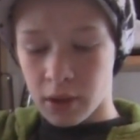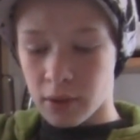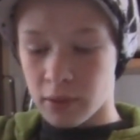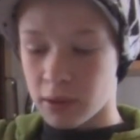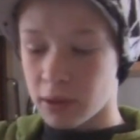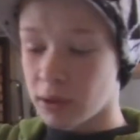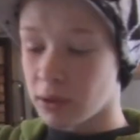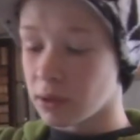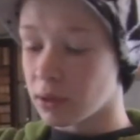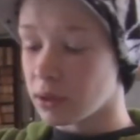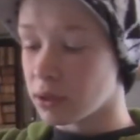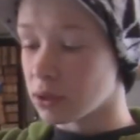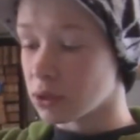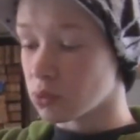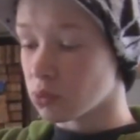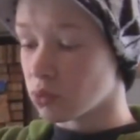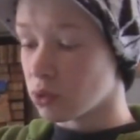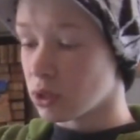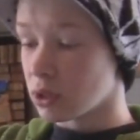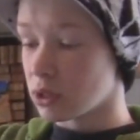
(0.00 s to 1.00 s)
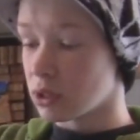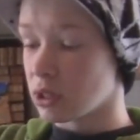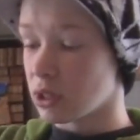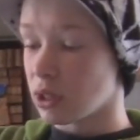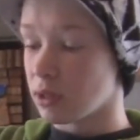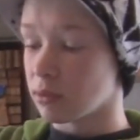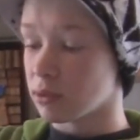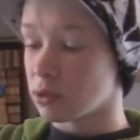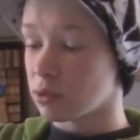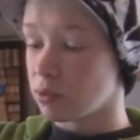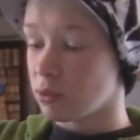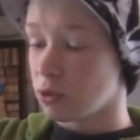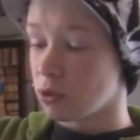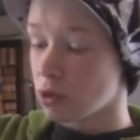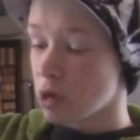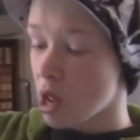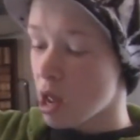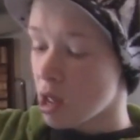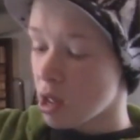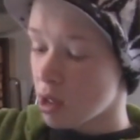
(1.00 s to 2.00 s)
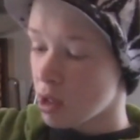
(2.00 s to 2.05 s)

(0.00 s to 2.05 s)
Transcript: yeah, there's 1 tablespoon.